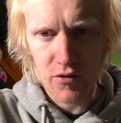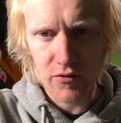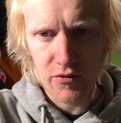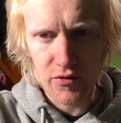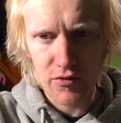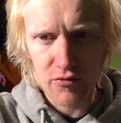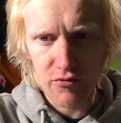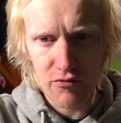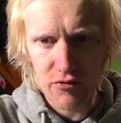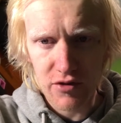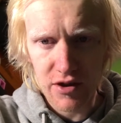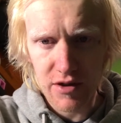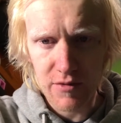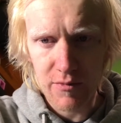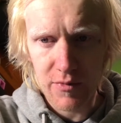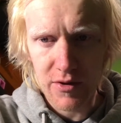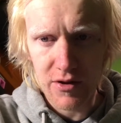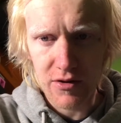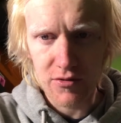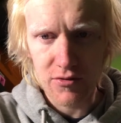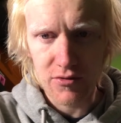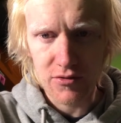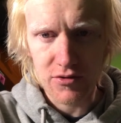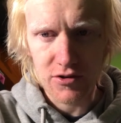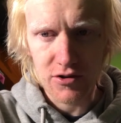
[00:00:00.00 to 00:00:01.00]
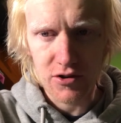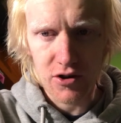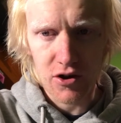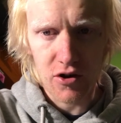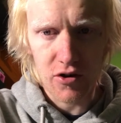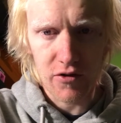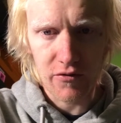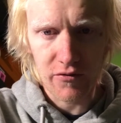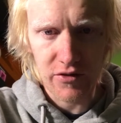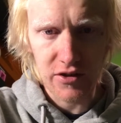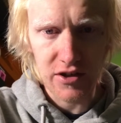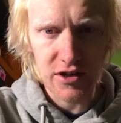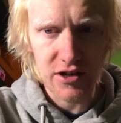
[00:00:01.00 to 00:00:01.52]
the rebuild of
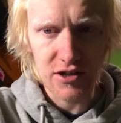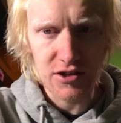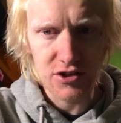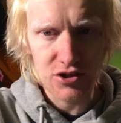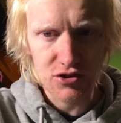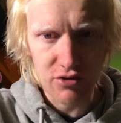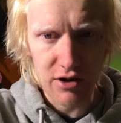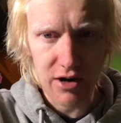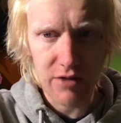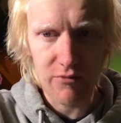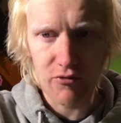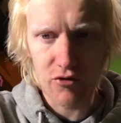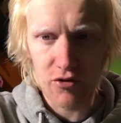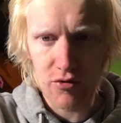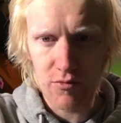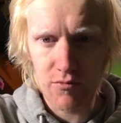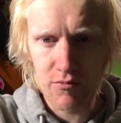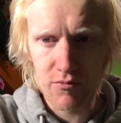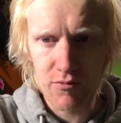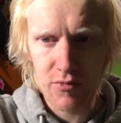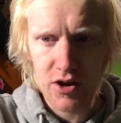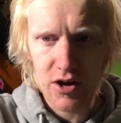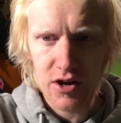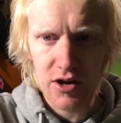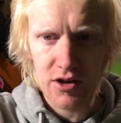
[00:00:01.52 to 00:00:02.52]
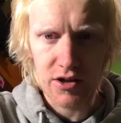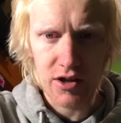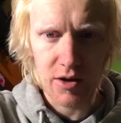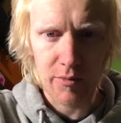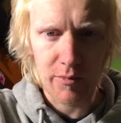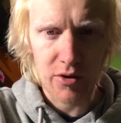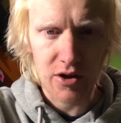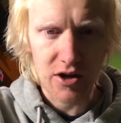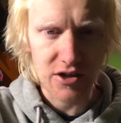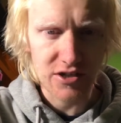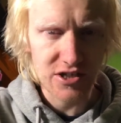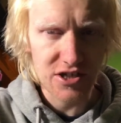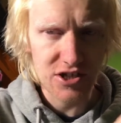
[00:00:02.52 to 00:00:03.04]
the train room. The
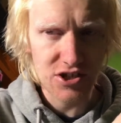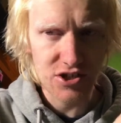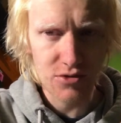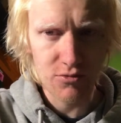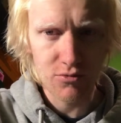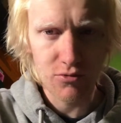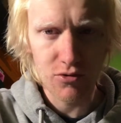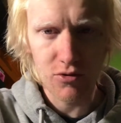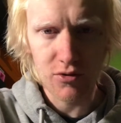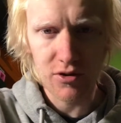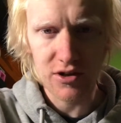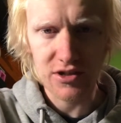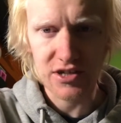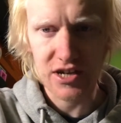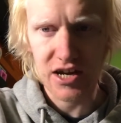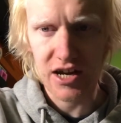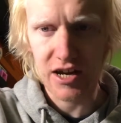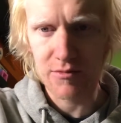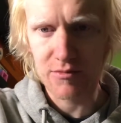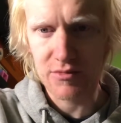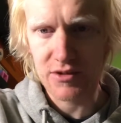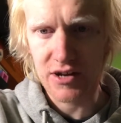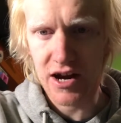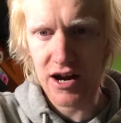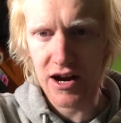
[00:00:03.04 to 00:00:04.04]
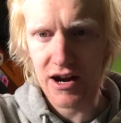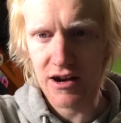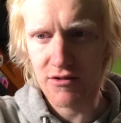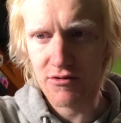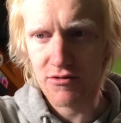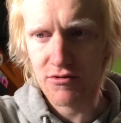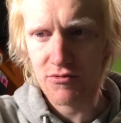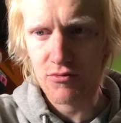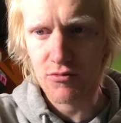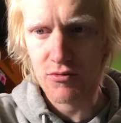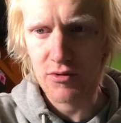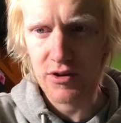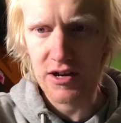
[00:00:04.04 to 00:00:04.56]
partition wall has came down.
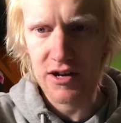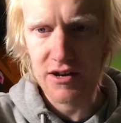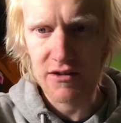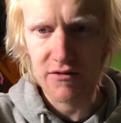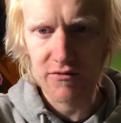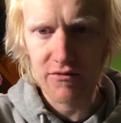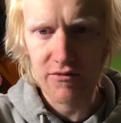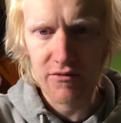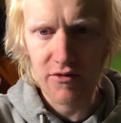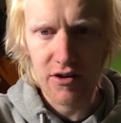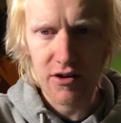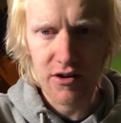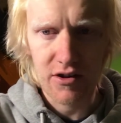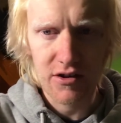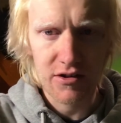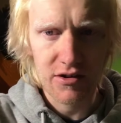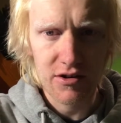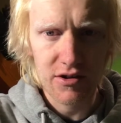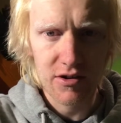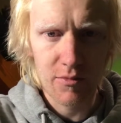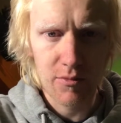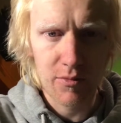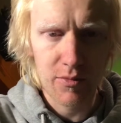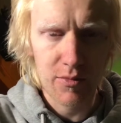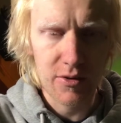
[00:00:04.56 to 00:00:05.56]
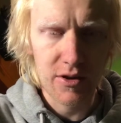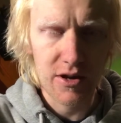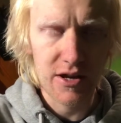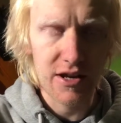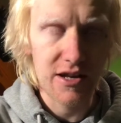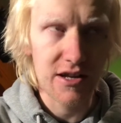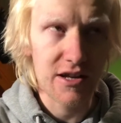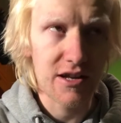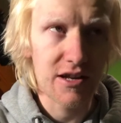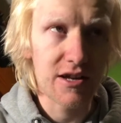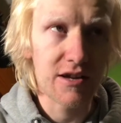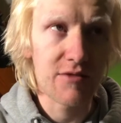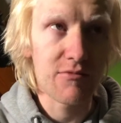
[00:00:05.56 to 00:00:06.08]
We have
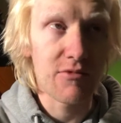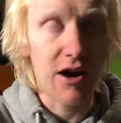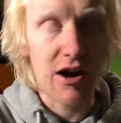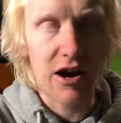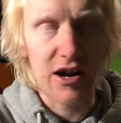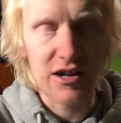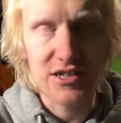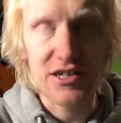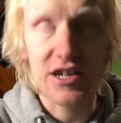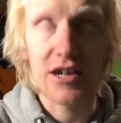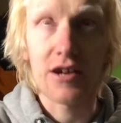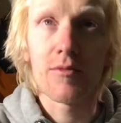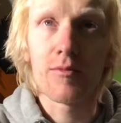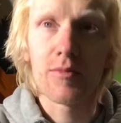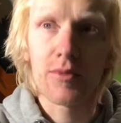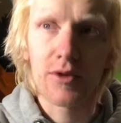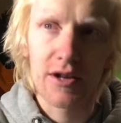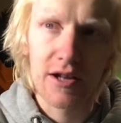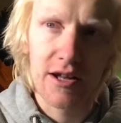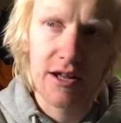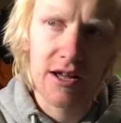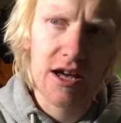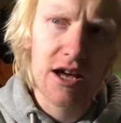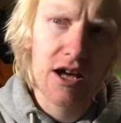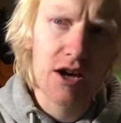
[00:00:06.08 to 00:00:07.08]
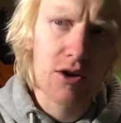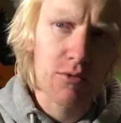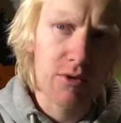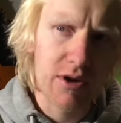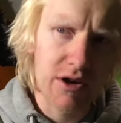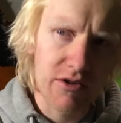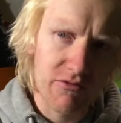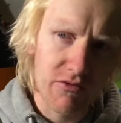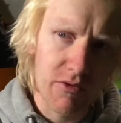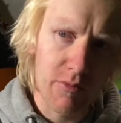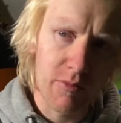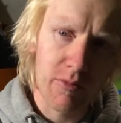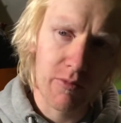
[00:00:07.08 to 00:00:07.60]
completely, well I say completely, we have
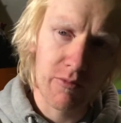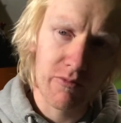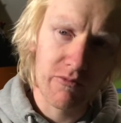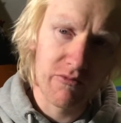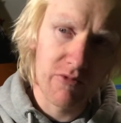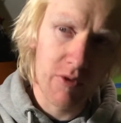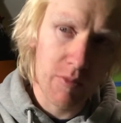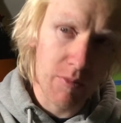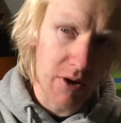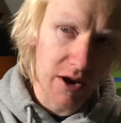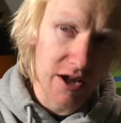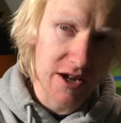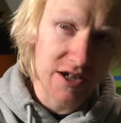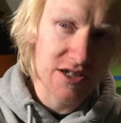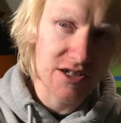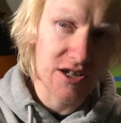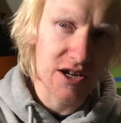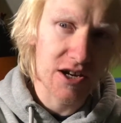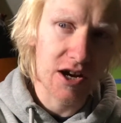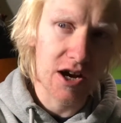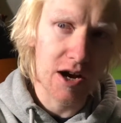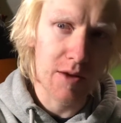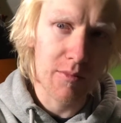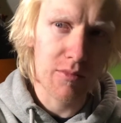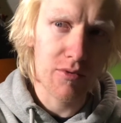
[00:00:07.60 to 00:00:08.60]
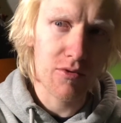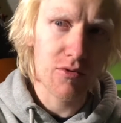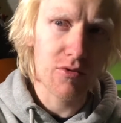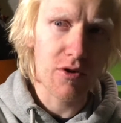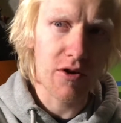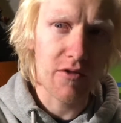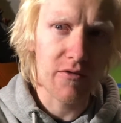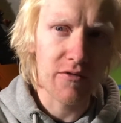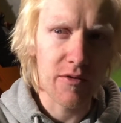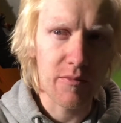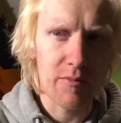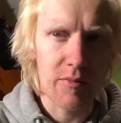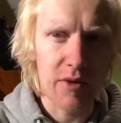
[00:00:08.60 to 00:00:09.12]
replaced a couple of
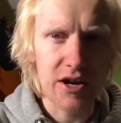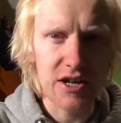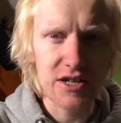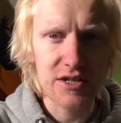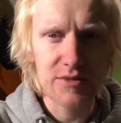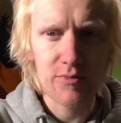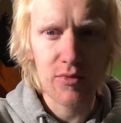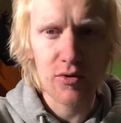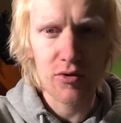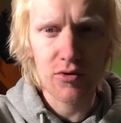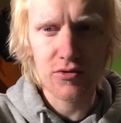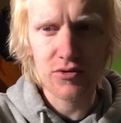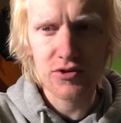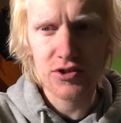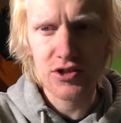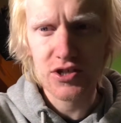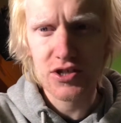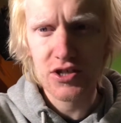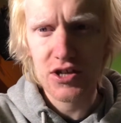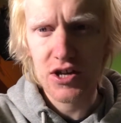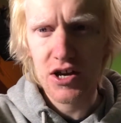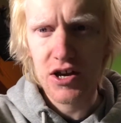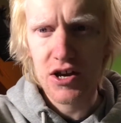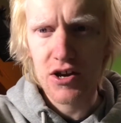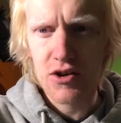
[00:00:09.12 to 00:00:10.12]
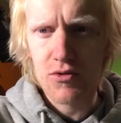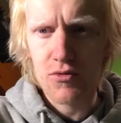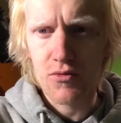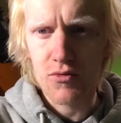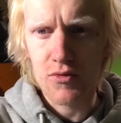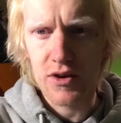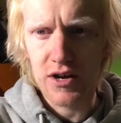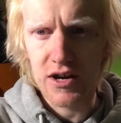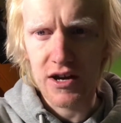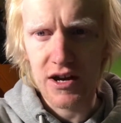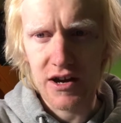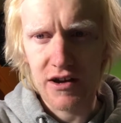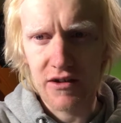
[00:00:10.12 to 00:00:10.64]
the baseboards. We
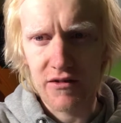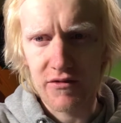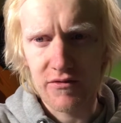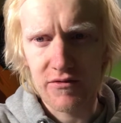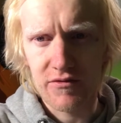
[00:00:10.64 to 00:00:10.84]
have,